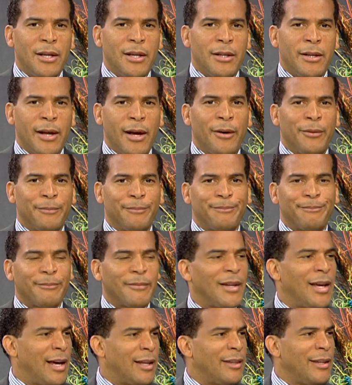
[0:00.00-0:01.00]
Now,
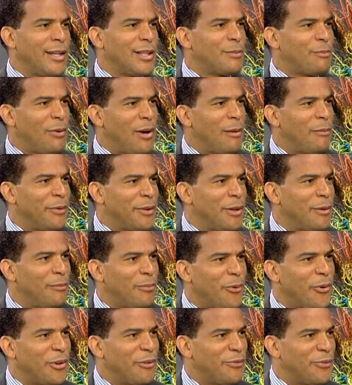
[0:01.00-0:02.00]
I think it's probably
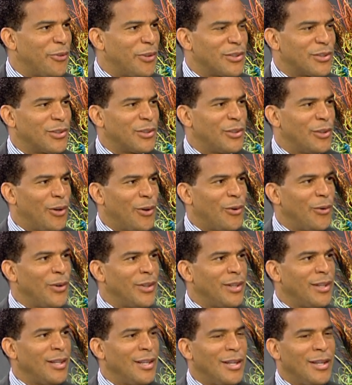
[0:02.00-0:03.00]
important for us to go,
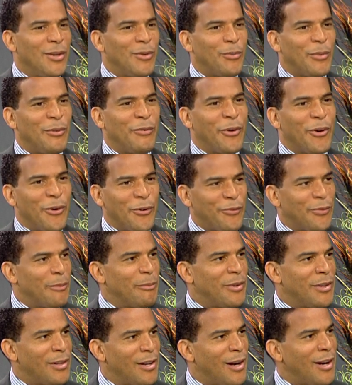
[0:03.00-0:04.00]
and we've heard
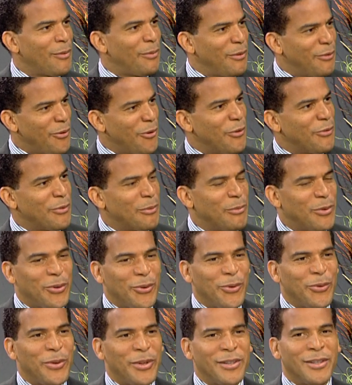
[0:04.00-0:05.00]
from the doc, we've heard from
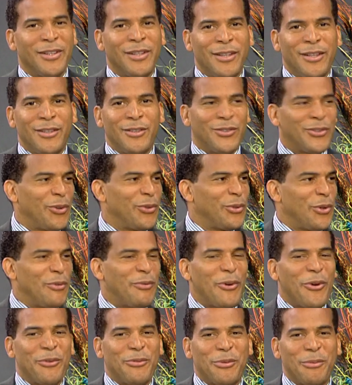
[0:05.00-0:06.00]
you, and certainly
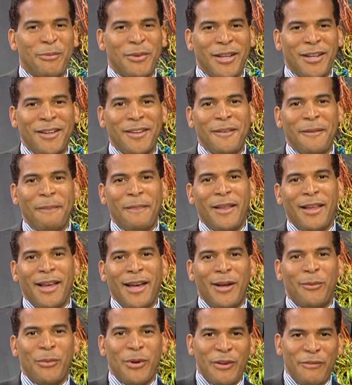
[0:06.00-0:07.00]
you've heard from me,
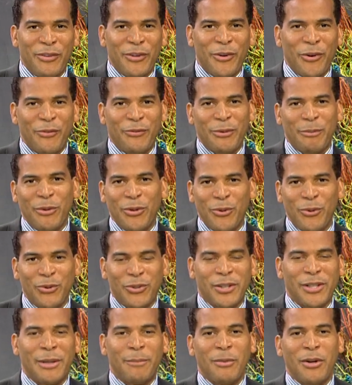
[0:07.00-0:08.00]
and we even heard from the
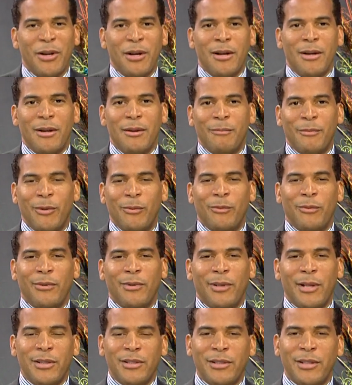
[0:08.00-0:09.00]
news clip. But
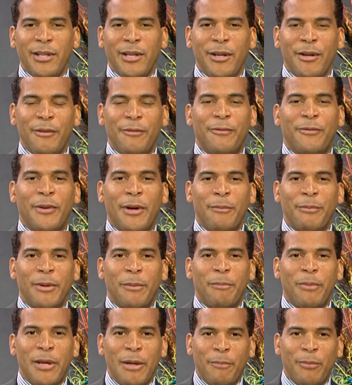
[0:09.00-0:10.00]
let's hear from
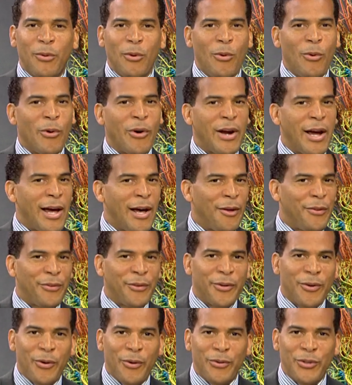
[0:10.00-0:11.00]
the people who are out
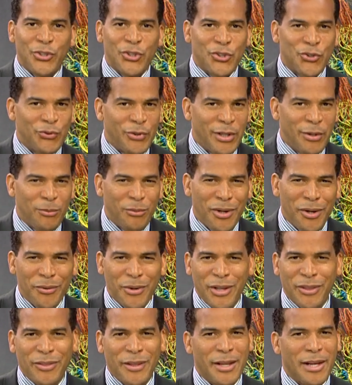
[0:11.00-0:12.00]
there on the street. What do
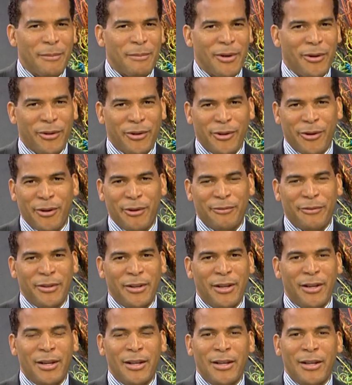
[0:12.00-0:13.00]
they think about
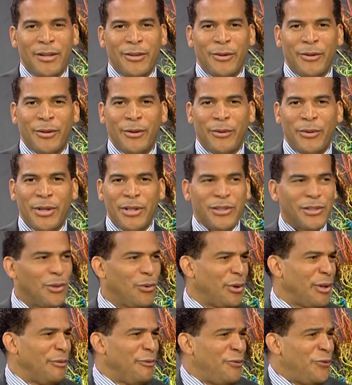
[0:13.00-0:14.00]
coffee? You know, it's
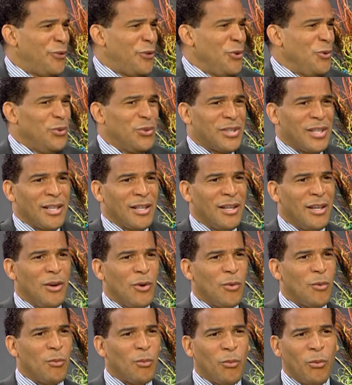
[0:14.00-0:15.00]
so confusing.
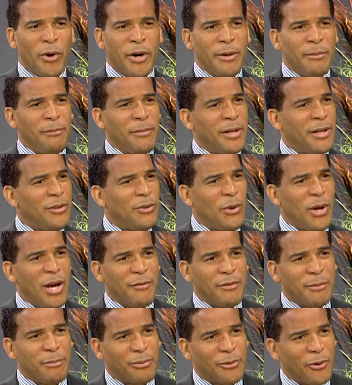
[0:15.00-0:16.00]
One minute you
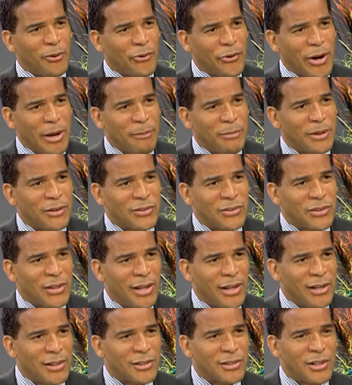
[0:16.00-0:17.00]
have a program that
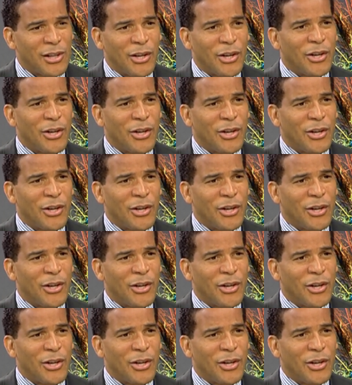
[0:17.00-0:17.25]
says